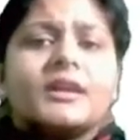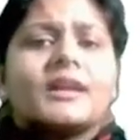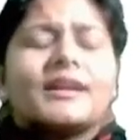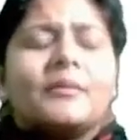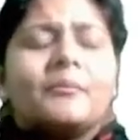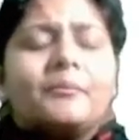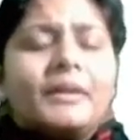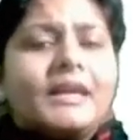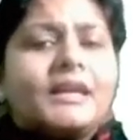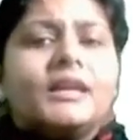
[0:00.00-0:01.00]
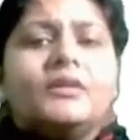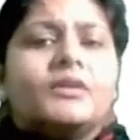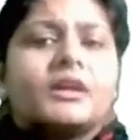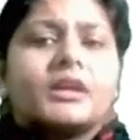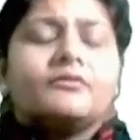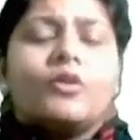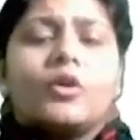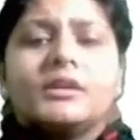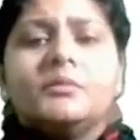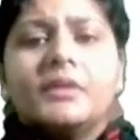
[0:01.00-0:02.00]
they are completely working
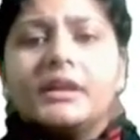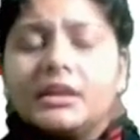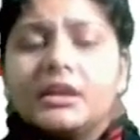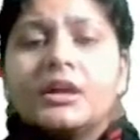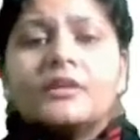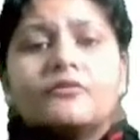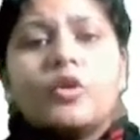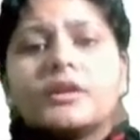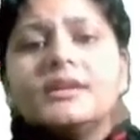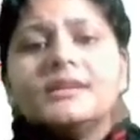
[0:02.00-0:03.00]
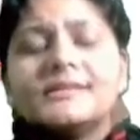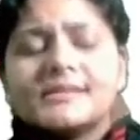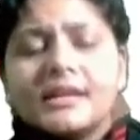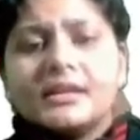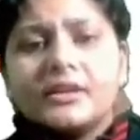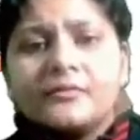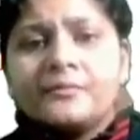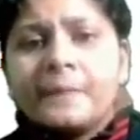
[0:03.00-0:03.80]
for the money, for the incentive,